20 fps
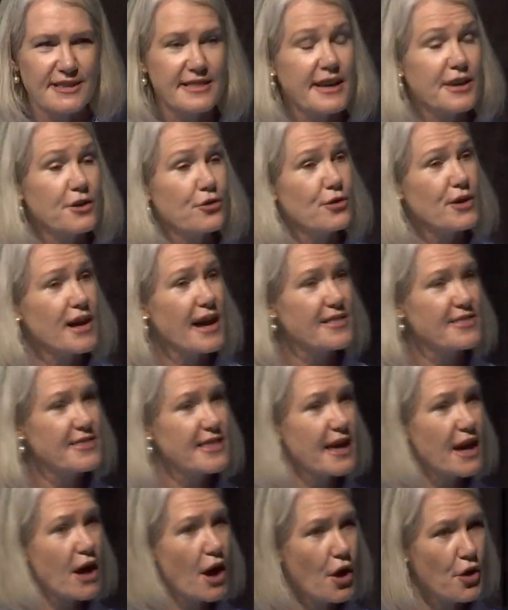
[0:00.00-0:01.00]
They create
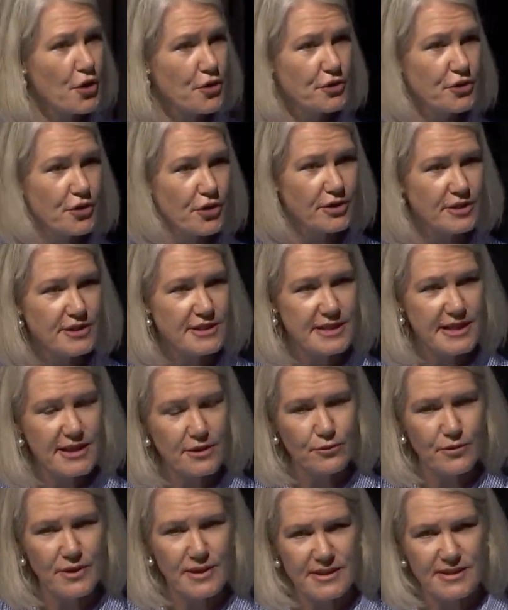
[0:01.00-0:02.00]
their own
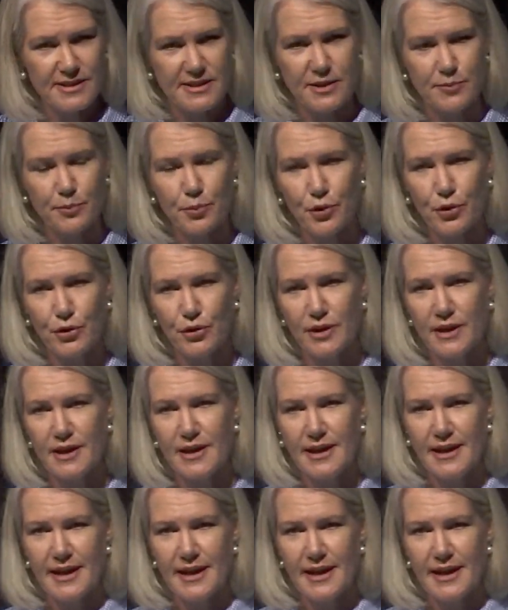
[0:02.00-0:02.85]
content with support